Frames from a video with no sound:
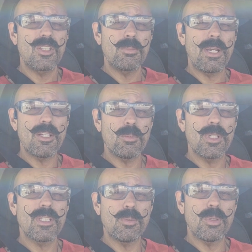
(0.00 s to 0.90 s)
no matter
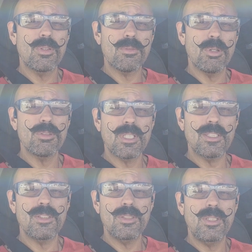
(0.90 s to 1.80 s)
what the world throws
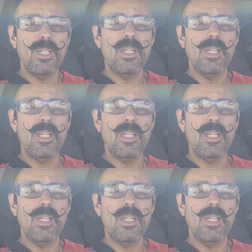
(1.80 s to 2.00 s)
at you,